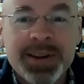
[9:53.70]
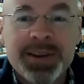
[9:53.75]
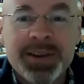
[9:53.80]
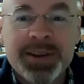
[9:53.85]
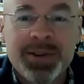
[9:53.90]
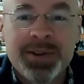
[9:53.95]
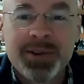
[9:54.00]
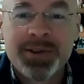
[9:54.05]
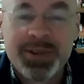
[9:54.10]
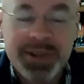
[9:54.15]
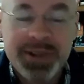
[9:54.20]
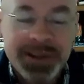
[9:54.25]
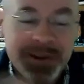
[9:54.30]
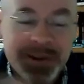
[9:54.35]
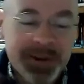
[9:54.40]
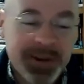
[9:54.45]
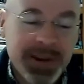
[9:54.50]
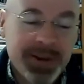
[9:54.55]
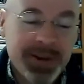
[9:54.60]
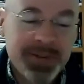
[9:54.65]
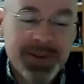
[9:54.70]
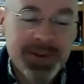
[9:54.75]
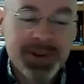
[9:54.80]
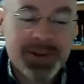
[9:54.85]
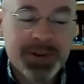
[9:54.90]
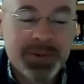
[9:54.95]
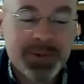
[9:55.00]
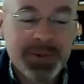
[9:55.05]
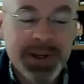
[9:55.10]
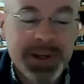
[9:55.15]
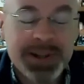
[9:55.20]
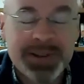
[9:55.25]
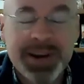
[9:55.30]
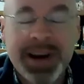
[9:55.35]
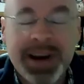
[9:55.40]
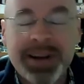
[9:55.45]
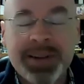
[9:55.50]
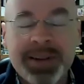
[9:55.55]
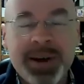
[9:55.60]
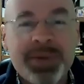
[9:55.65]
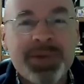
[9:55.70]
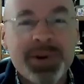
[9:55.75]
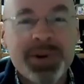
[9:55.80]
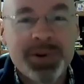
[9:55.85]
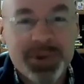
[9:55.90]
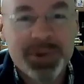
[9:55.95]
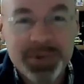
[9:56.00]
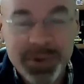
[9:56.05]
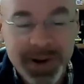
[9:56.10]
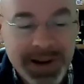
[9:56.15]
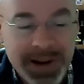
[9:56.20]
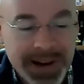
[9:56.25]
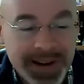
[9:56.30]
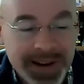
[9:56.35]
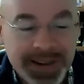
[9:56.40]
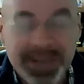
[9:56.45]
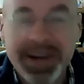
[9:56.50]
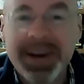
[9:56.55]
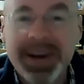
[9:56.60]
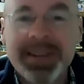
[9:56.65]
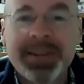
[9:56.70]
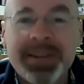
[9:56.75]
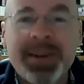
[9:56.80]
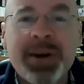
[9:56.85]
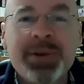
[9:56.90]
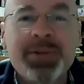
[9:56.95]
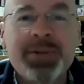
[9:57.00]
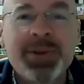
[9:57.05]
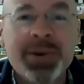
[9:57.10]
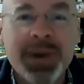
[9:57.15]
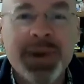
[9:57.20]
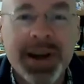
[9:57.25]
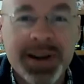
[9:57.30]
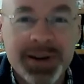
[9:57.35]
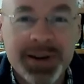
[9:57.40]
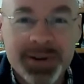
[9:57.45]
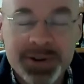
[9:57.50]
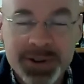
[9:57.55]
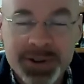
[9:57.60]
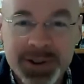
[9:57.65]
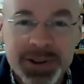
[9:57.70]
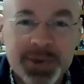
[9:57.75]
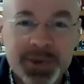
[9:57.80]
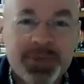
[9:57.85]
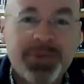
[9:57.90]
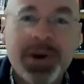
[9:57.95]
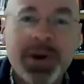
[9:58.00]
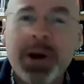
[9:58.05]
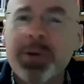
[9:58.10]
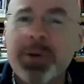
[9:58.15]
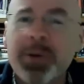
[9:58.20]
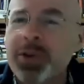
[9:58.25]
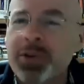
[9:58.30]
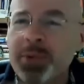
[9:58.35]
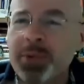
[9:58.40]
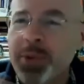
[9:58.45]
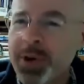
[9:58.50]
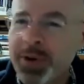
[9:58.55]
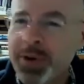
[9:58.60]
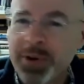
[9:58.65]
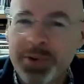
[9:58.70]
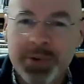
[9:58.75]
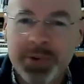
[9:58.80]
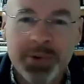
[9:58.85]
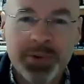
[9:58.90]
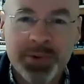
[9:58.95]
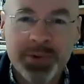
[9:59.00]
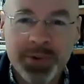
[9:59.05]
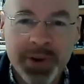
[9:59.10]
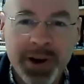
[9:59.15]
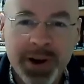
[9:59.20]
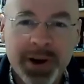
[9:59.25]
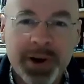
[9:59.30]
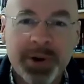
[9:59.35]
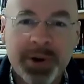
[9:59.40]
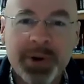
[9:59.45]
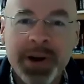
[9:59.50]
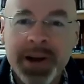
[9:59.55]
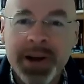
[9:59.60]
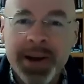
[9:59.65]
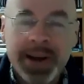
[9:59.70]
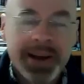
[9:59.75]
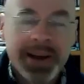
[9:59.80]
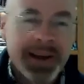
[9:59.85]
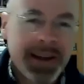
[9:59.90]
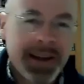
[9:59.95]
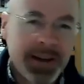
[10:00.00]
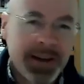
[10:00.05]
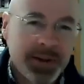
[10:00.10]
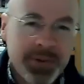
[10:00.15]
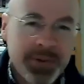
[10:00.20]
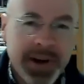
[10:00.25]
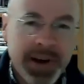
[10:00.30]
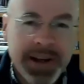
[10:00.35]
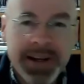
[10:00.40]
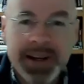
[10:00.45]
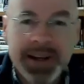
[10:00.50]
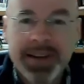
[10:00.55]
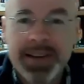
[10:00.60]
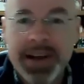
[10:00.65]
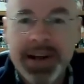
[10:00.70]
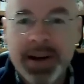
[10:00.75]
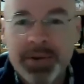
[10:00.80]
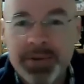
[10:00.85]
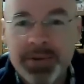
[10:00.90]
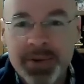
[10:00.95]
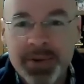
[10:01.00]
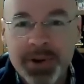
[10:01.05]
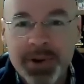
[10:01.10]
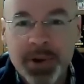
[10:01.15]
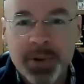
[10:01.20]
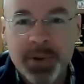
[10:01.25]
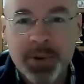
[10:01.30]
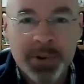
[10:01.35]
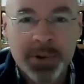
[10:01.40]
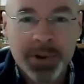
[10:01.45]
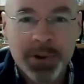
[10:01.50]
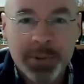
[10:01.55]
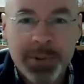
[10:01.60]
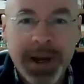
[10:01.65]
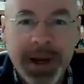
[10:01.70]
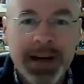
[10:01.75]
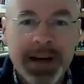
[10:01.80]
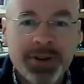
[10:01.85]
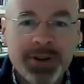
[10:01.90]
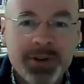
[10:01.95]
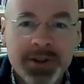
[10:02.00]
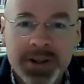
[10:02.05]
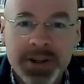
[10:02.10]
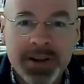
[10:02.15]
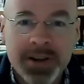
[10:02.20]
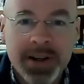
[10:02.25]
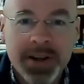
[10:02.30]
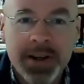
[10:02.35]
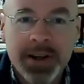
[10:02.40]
to see you give this speech, I love your smile, I love your energy, you found this wonderful flow, and in finding that flow through your passion,